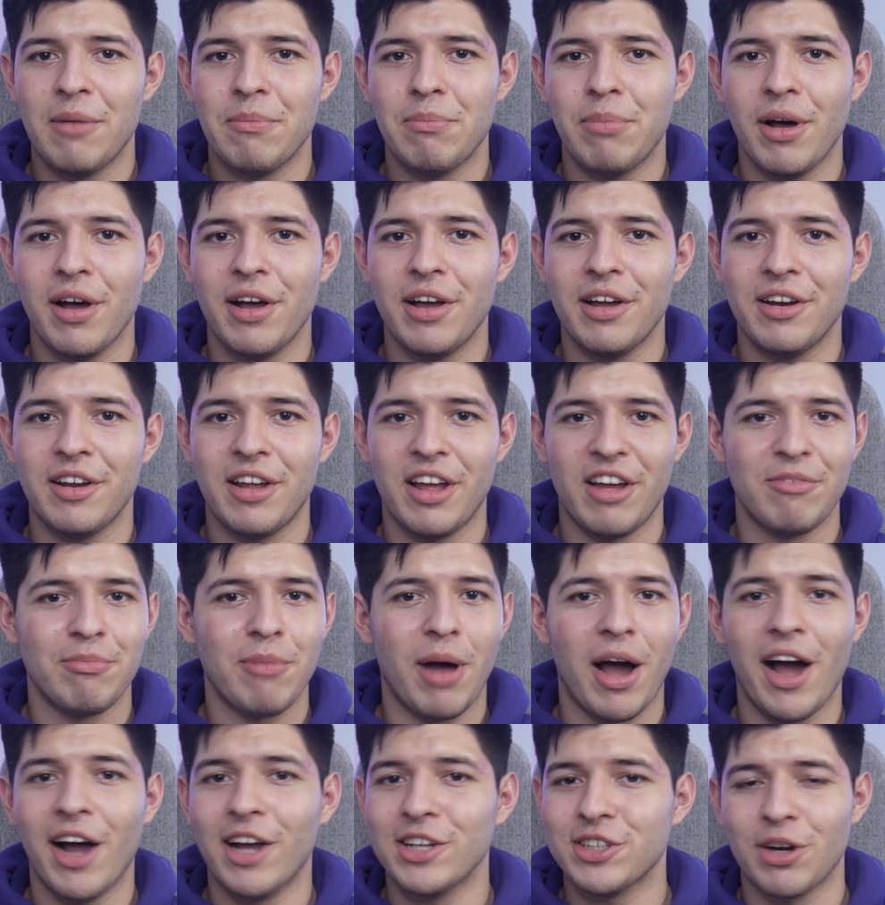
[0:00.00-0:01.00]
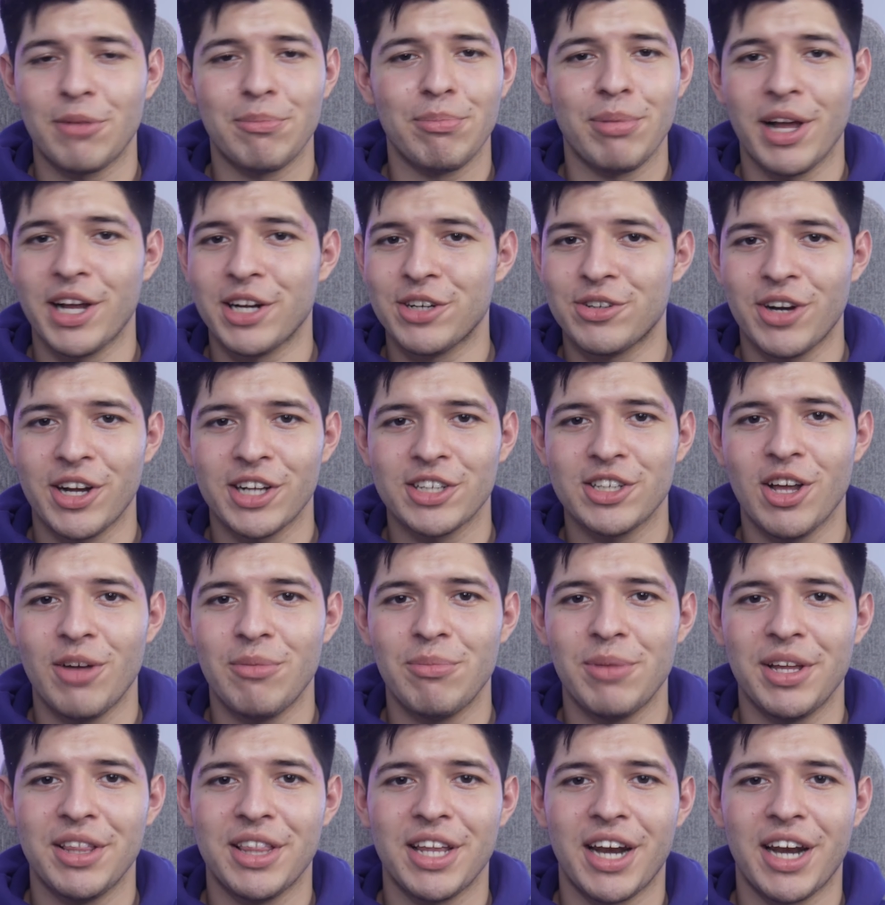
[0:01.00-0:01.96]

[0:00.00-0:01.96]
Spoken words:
but if my eyes aren't playing tricks on me,